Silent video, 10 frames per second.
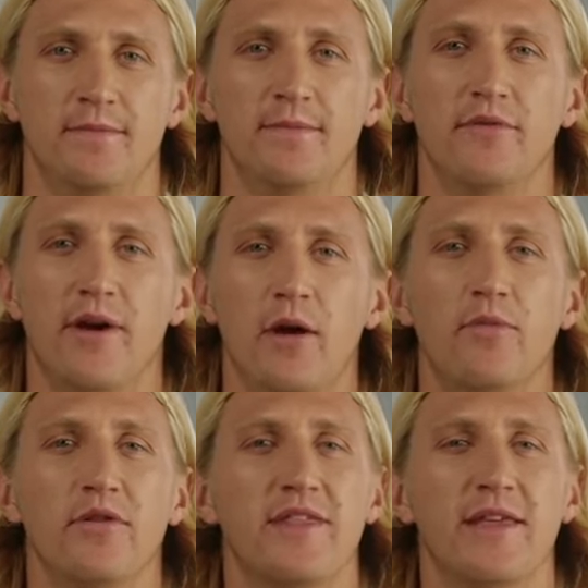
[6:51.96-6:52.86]

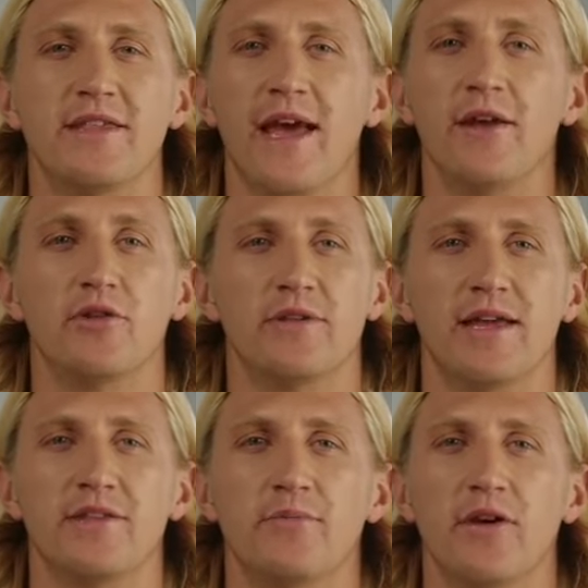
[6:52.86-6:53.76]
Developers can tailor the
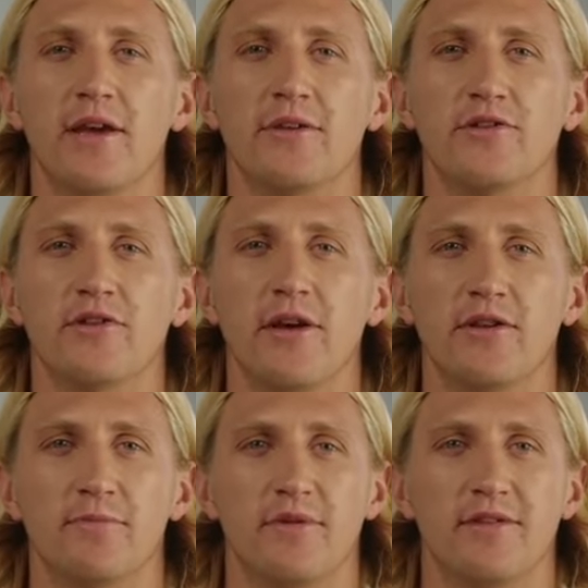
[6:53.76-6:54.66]
experience to their
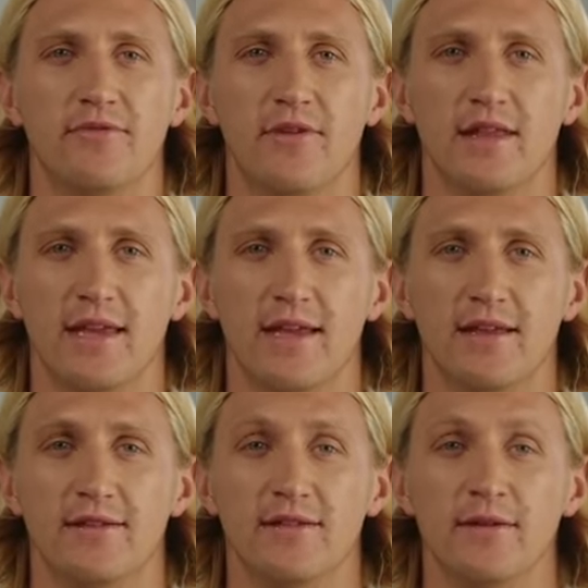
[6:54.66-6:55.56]
specific
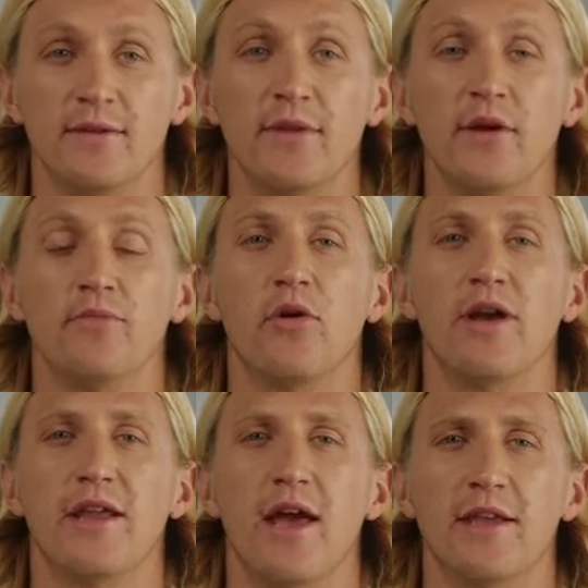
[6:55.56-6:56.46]
needs,
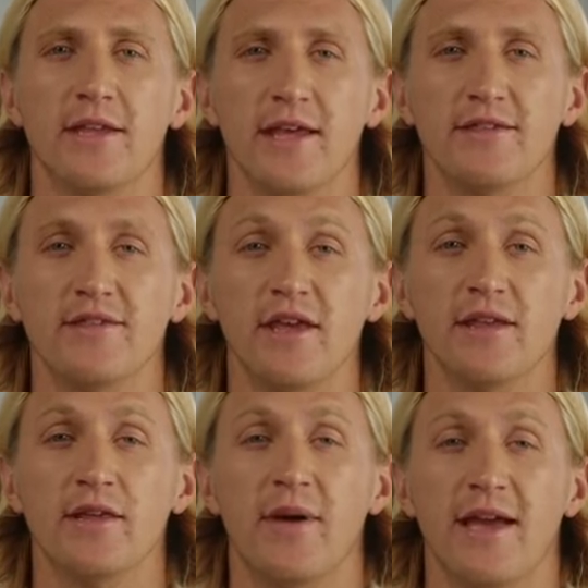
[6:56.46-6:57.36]
avoid
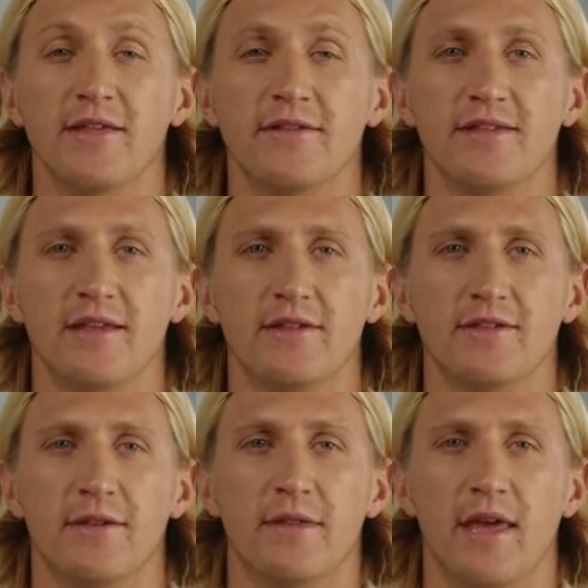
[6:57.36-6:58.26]
unnecessary
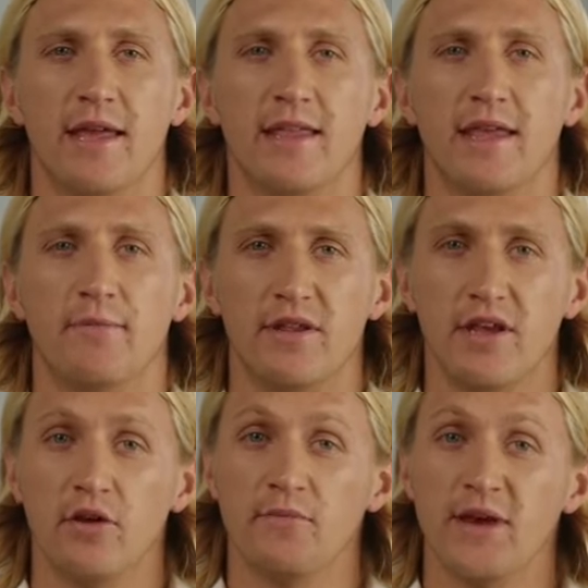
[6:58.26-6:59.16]
dependencies, and keep the
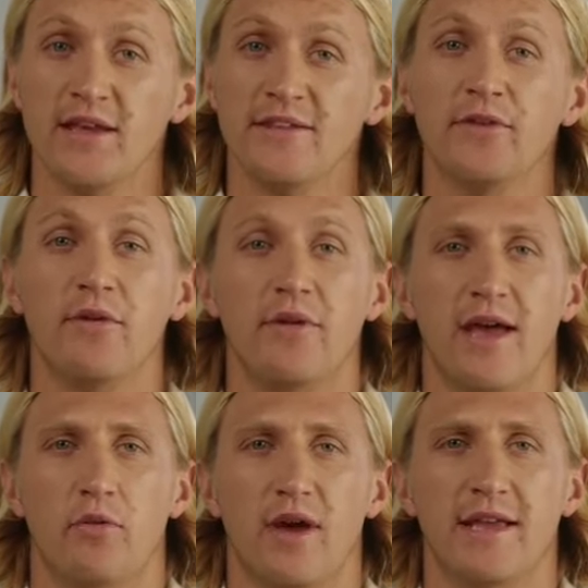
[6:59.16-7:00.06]
code base
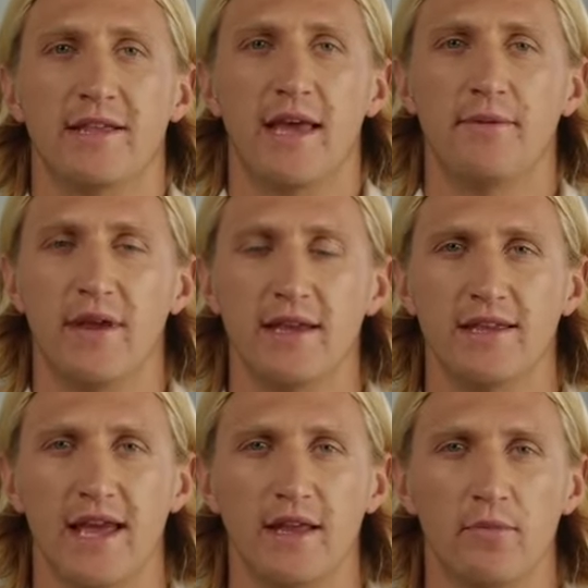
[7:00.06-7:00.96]
lightweight and
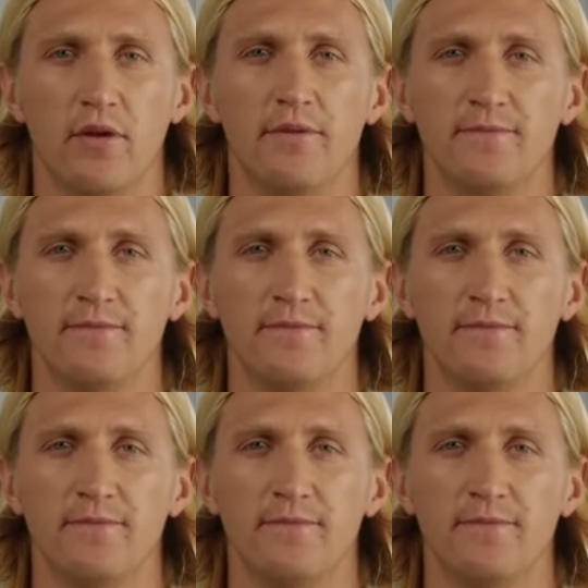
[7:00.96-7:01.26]
maintainable.